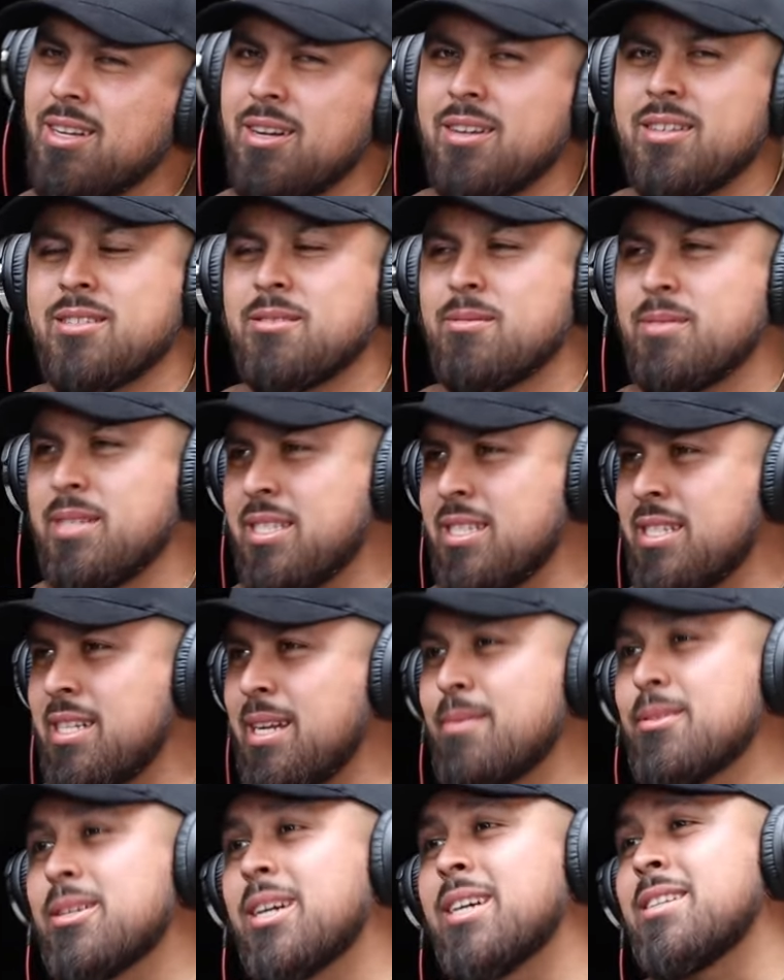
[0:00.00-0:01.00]
There is a reason.
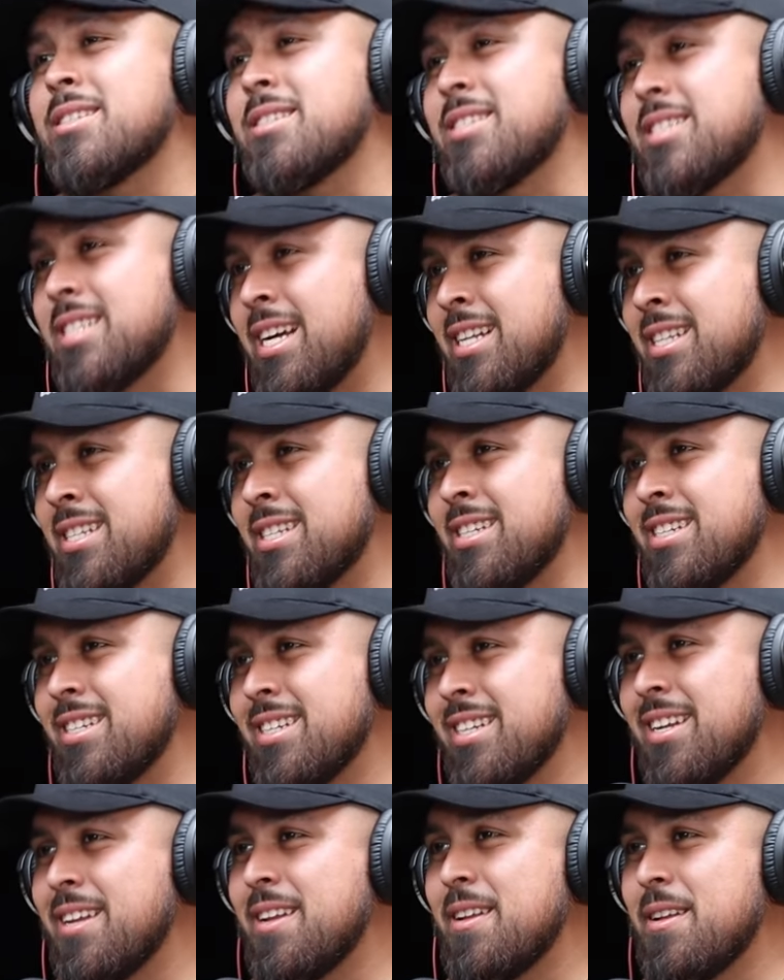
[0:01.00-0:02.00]
I'm trying to understand it,
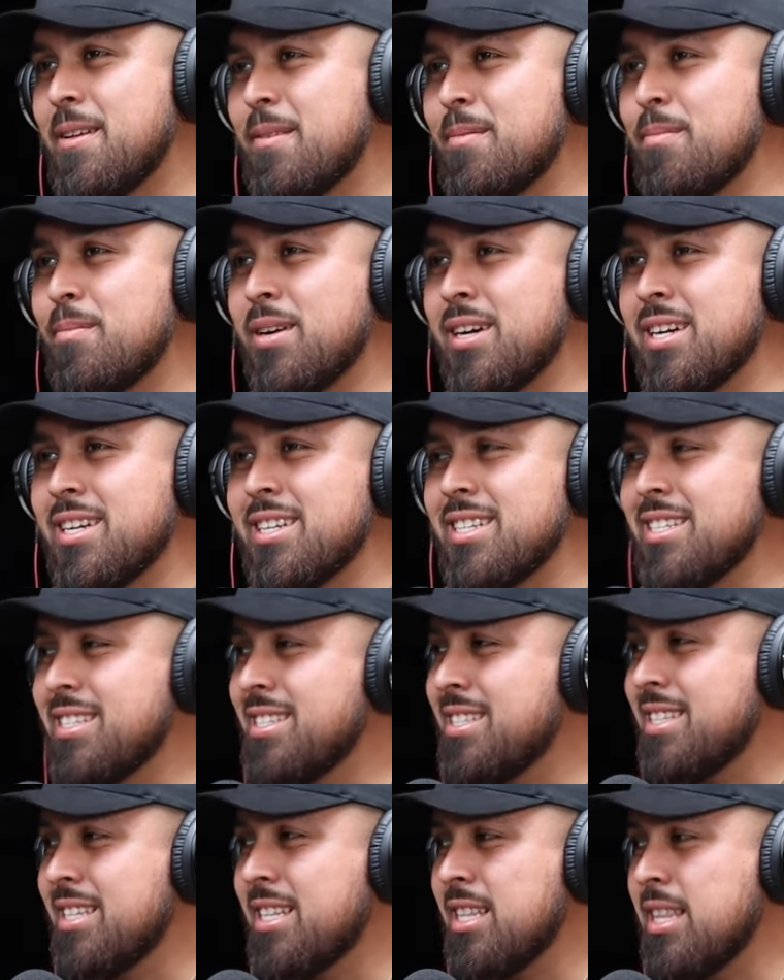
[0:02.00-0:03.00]
but
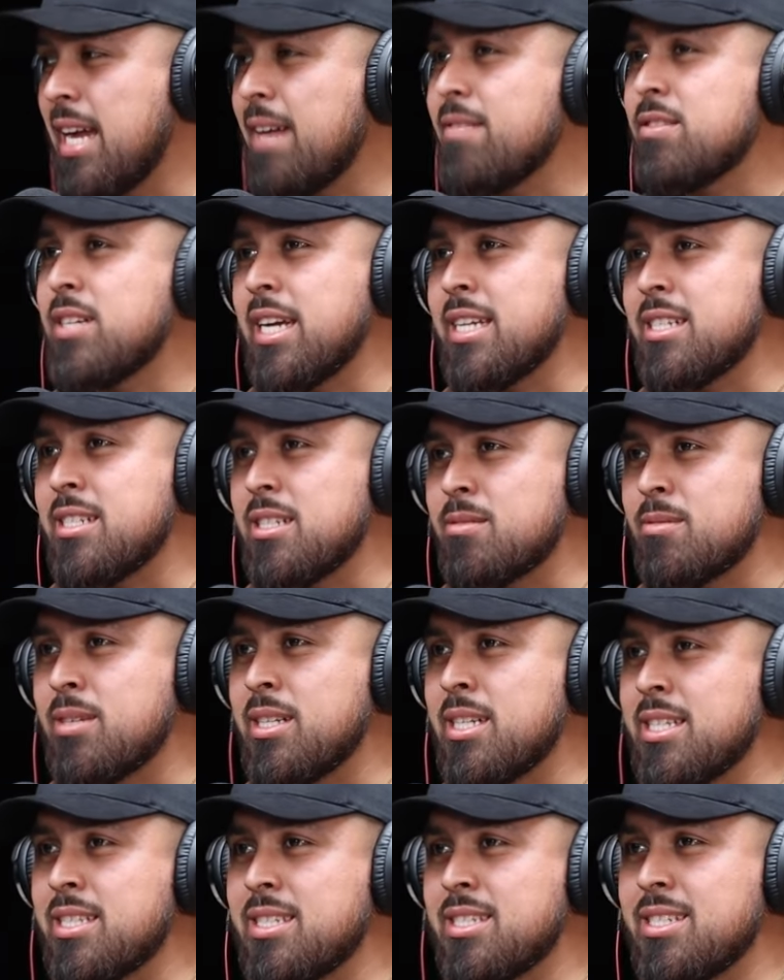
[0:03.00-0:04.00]
life changes
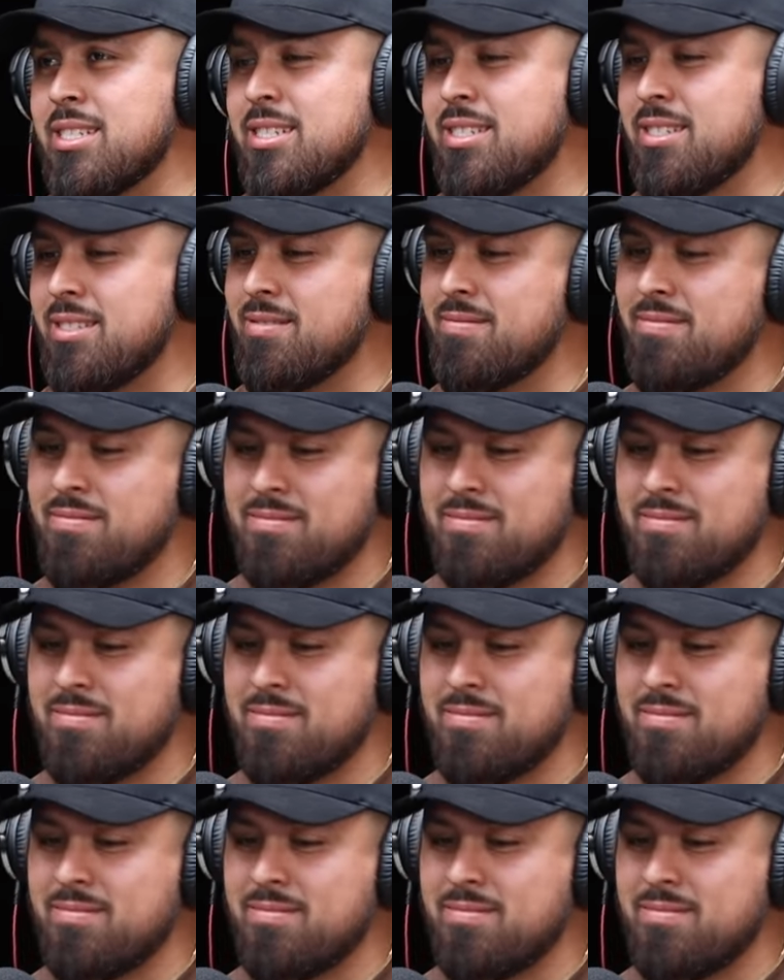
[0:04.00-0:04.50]
when it's